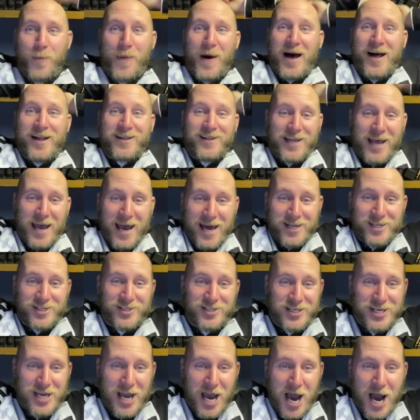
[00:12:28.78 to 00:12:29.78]
bald dad
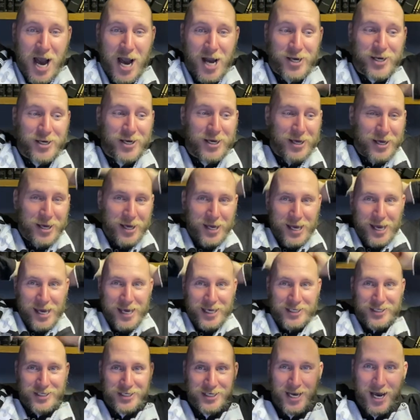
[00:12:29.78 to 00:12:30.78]
is young.
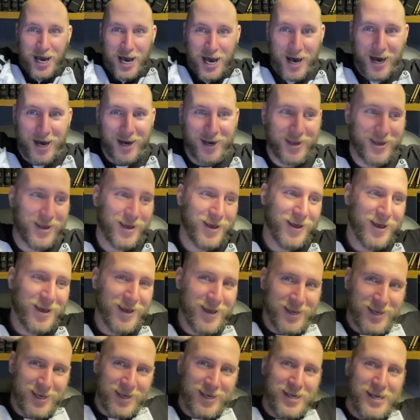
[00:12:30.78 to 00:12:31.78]
He's young.
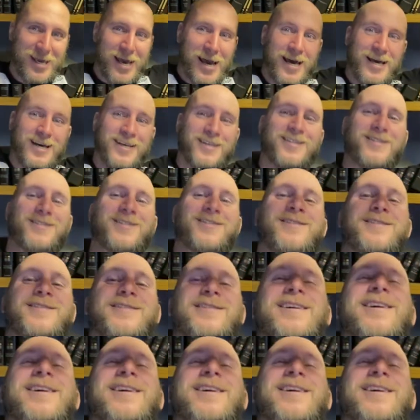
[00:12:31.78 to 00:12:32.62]
Yes.